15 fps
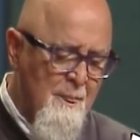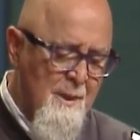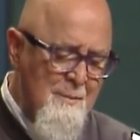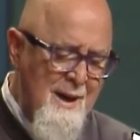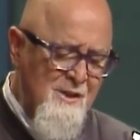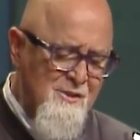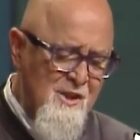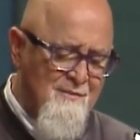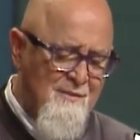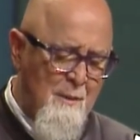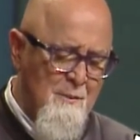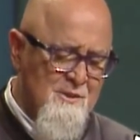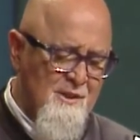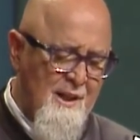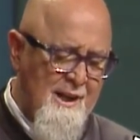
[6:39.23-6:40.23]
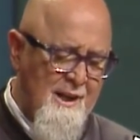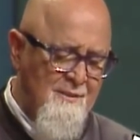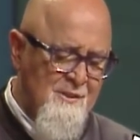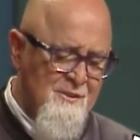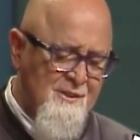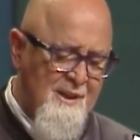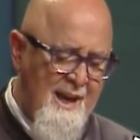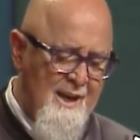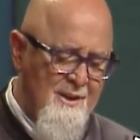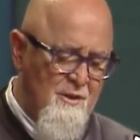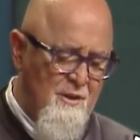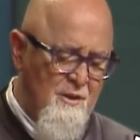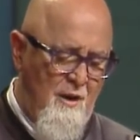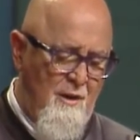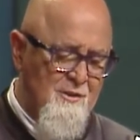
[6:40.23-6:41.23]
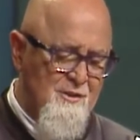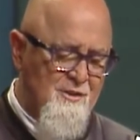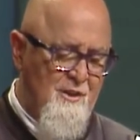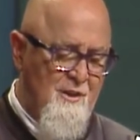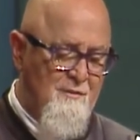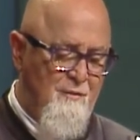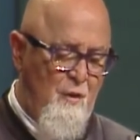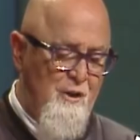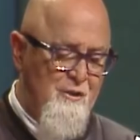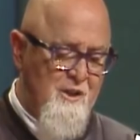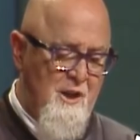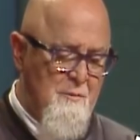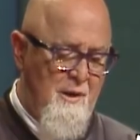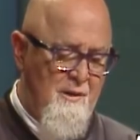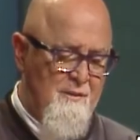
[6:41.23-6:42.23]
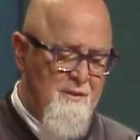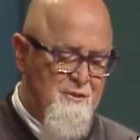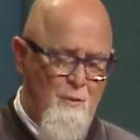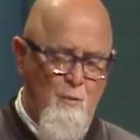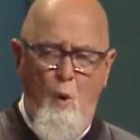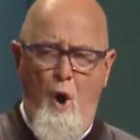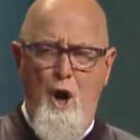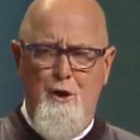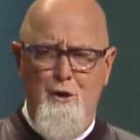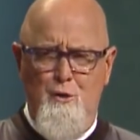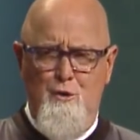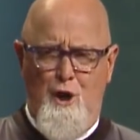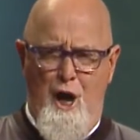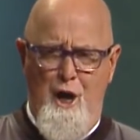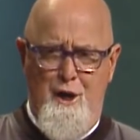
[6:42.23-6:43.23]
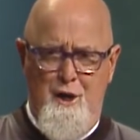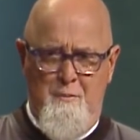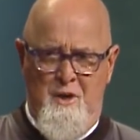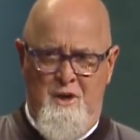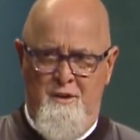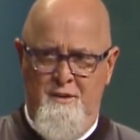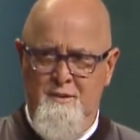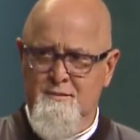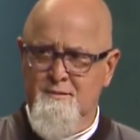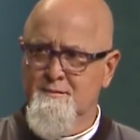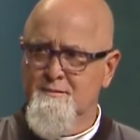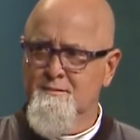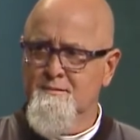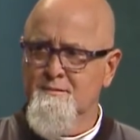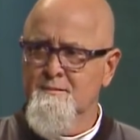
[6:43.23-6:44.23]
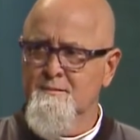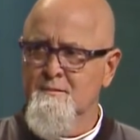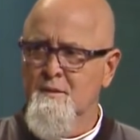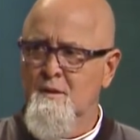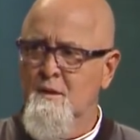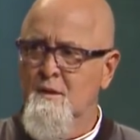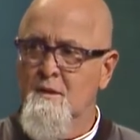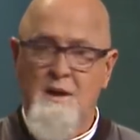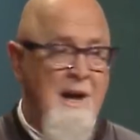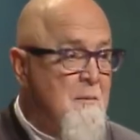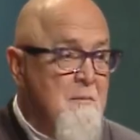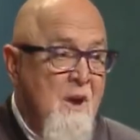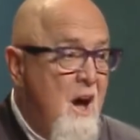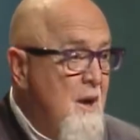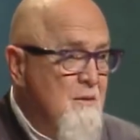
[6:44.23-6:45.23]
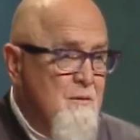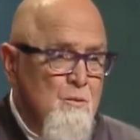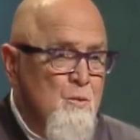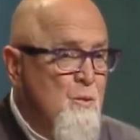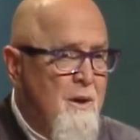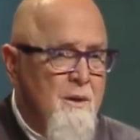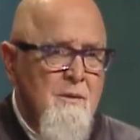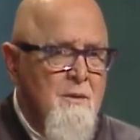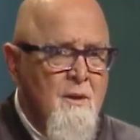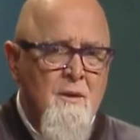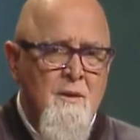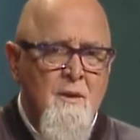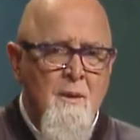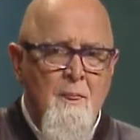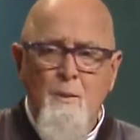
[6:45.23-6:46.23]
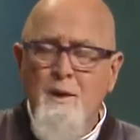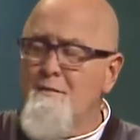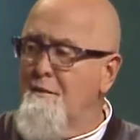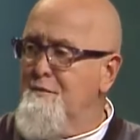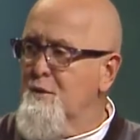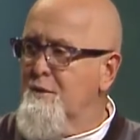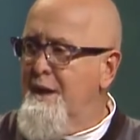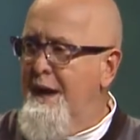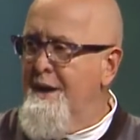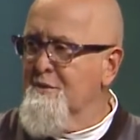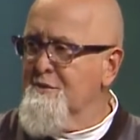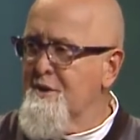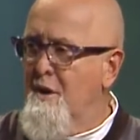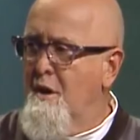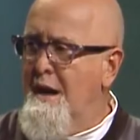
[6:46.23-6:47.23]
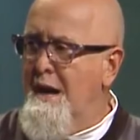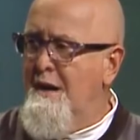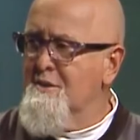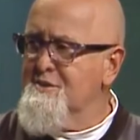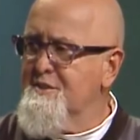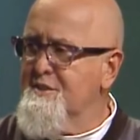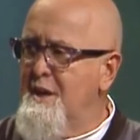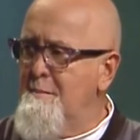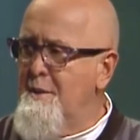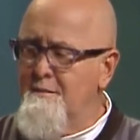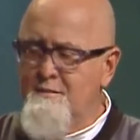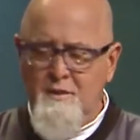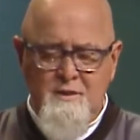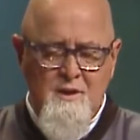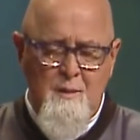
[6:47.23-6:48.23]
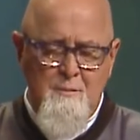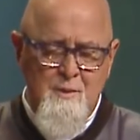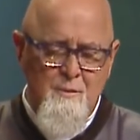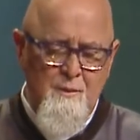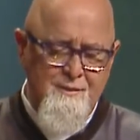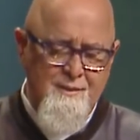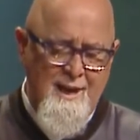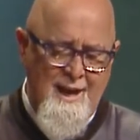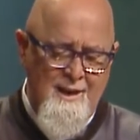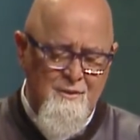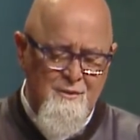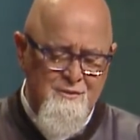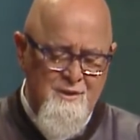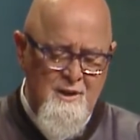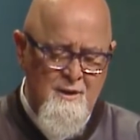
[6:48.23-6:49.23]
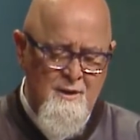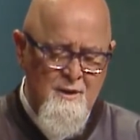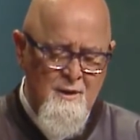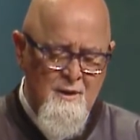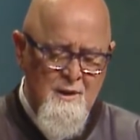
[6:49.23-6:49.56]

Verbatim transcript: Imagine if I was lighting this candle and all of a sudden a voice came out of it and said, why are you lighting me? I'm not... We have a few candles at our house. This came out of a cupboard with candles in it.